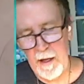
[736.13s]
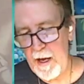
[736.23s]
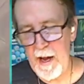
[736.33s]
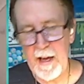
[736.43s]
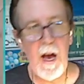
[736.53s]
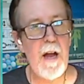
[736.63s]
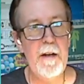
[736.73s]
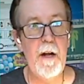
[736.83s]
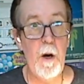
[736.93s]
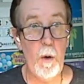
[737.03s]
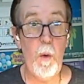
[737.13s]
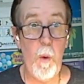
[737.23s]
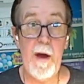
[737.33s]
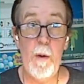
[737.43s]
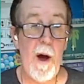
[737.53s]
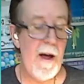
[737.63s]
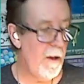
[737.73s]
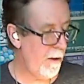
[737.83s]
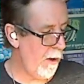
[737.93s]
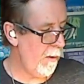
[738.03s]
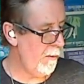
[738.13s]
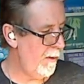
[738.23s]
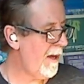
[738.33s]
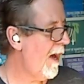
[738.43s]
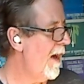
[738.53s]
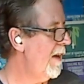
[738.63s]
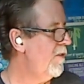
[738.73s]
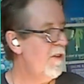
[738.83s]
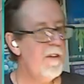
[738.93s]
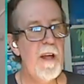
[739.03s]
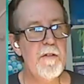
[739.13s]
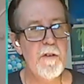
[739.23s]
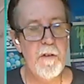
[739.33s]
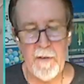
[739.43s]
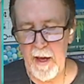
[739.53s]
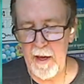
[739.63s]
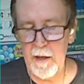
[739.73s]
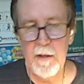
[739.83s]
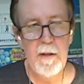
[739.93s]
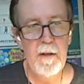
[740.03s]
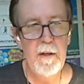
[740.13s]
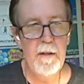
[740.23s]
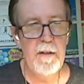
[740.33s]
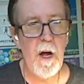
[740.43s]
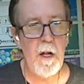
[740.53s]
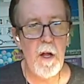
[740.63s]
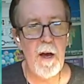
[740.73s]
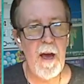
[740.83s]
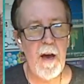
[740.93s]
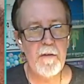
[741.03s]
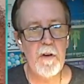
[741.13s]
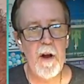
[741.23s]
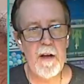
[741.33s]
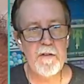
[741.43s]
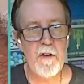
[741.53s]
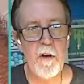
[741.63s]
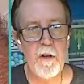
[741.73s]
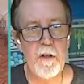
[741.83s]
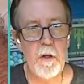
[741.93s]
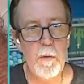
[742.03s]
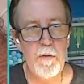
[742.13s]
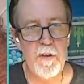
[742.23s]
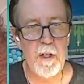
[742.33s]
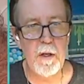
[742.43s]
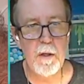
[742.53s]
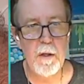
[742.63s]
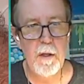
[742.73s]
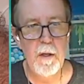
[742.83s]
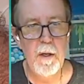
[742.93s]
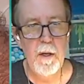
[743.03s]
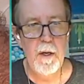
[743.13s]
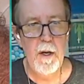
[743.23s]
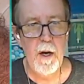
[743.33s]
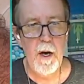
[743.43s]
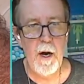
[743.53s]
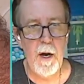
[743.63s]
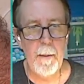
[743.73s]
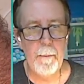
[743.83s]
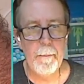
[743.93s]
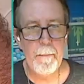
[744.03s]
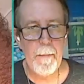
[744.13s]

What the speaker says: and I got it quite a while ago. Like, I took that survey not long after I started using YouTube.